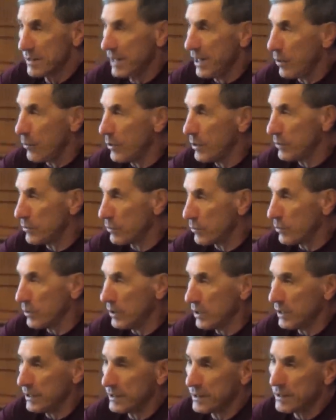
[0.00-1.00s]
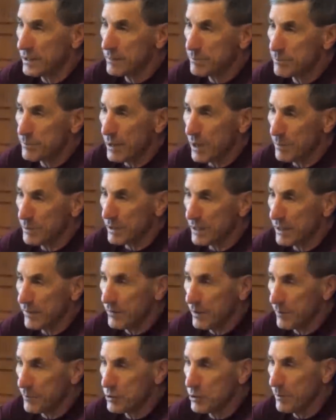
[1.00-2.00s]
that we were really probably
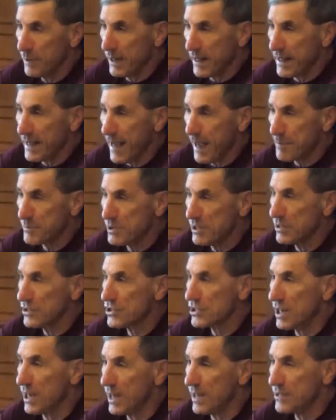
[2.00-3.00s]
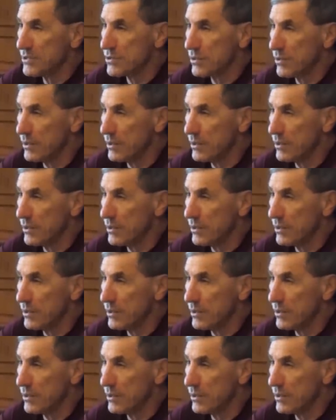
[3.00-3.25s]
giving up too many gaps inside.